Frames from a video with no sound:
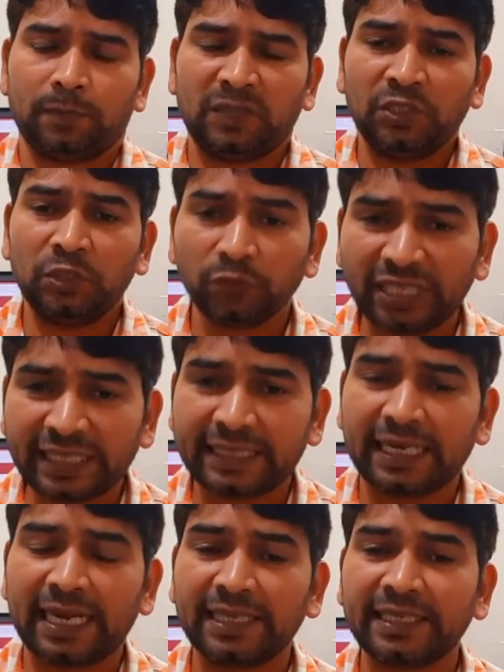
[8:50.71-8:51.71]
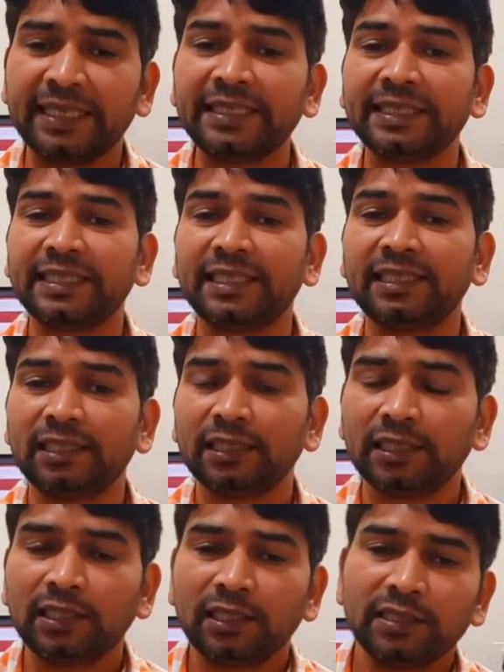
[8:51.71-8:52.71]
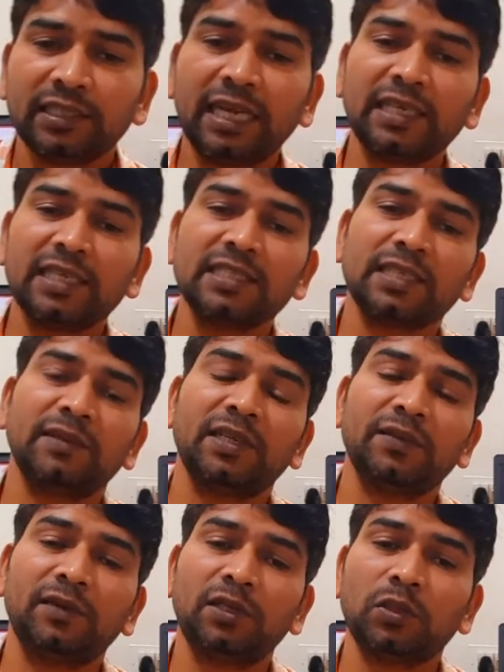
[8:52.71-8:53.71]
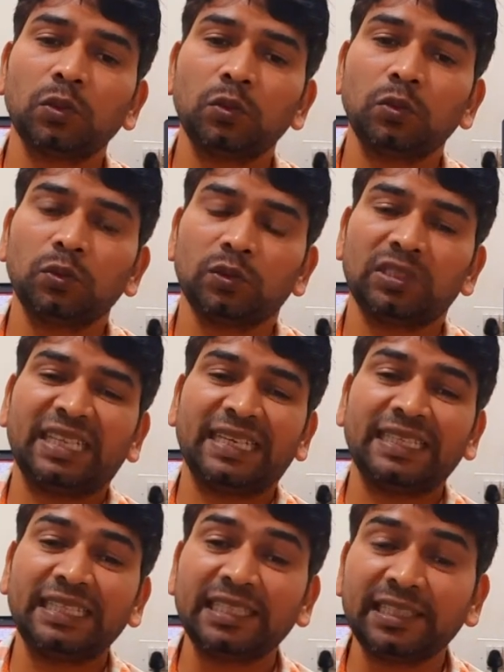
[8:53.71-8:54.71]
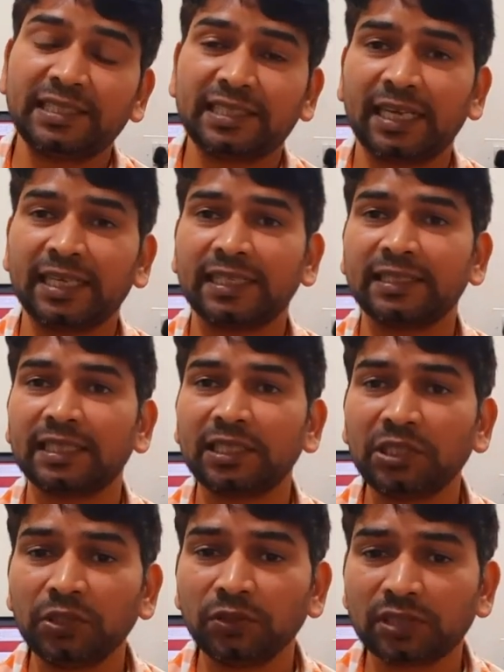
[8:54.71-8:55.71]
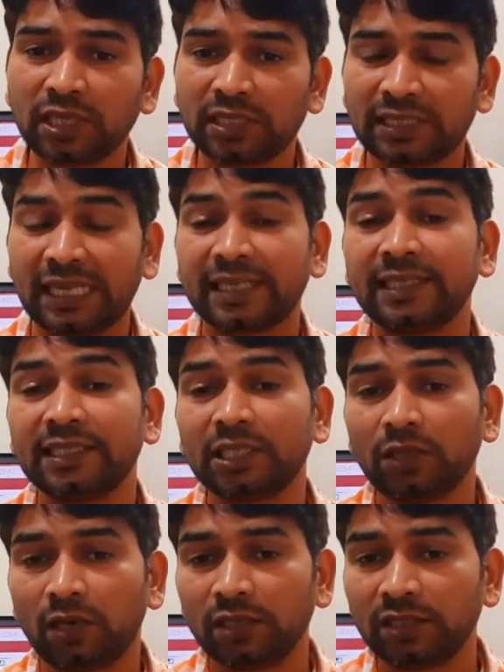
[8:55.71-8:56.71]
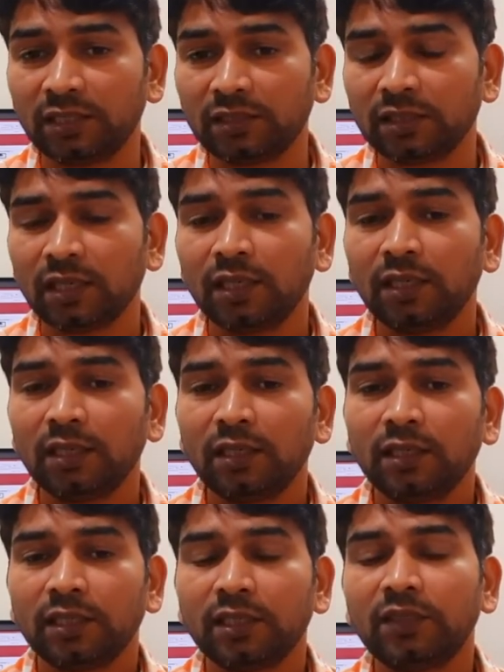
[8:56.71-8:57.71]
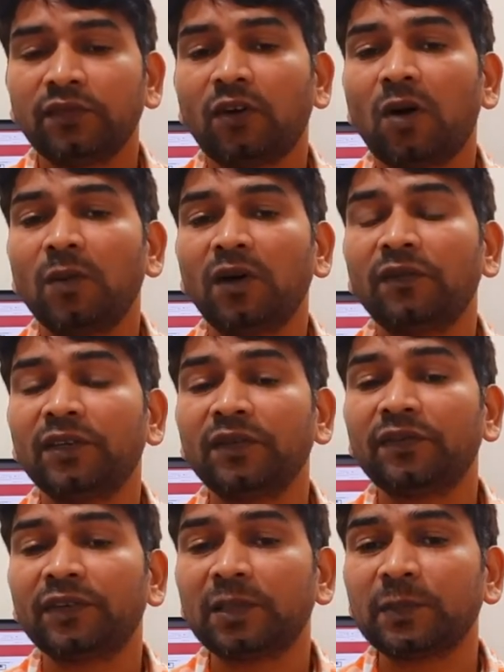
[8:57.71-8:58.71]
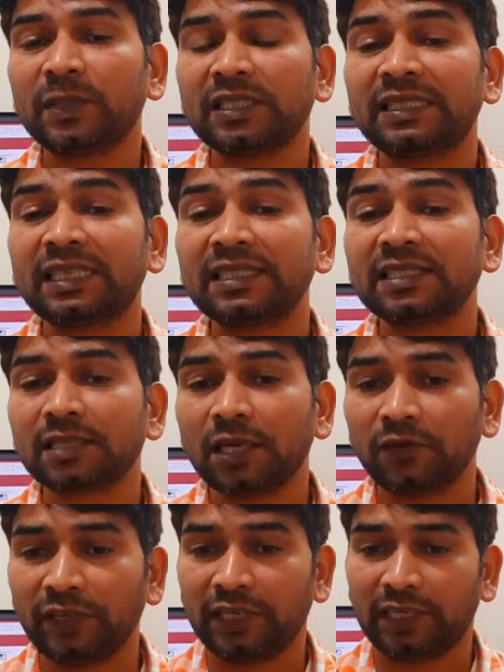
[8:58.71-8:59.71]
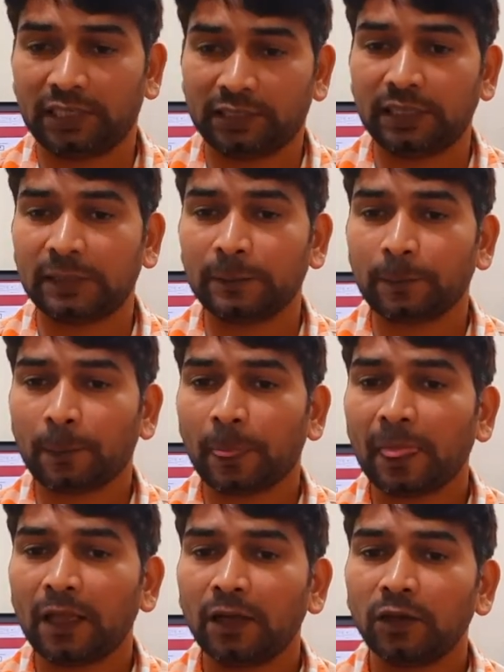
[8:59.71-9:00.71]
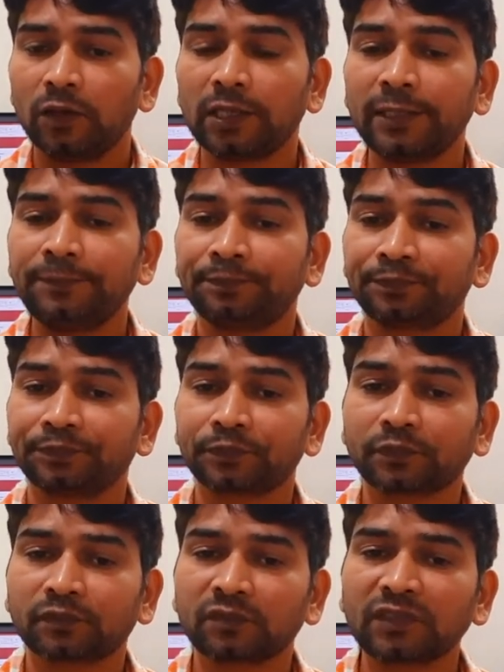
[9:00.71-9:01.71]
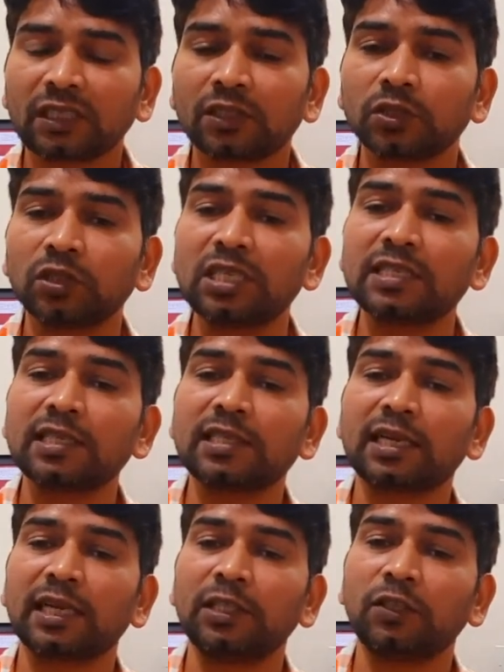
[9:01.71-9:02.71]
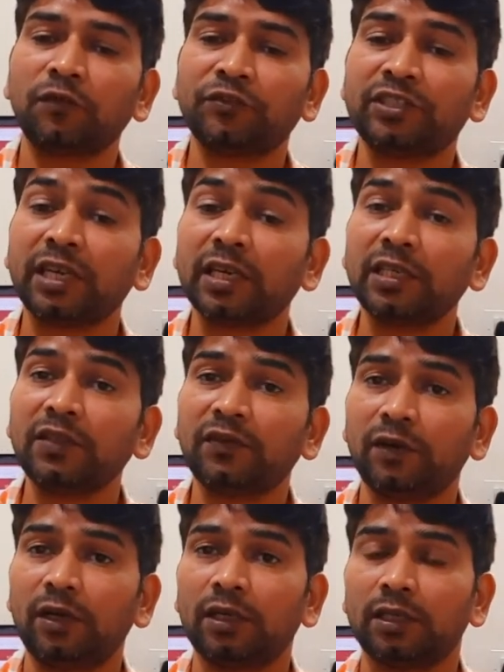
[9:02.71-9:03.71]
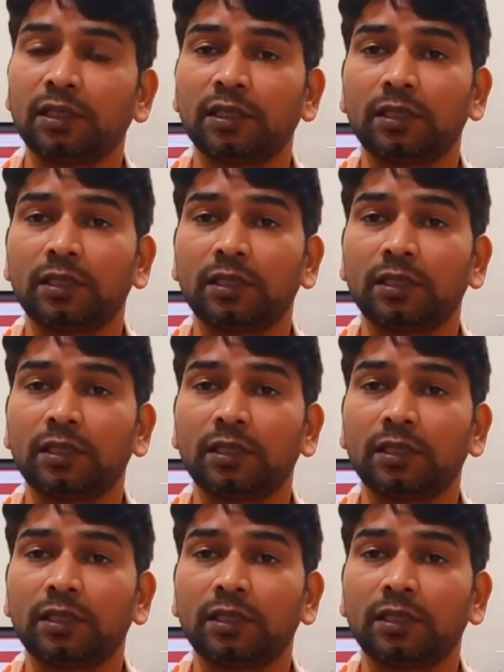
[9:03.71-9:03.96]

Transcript: unique identity that is available to the end targeted user, targeted audience, in form of different presentational way, like that. Okay, so this is a kind of journey for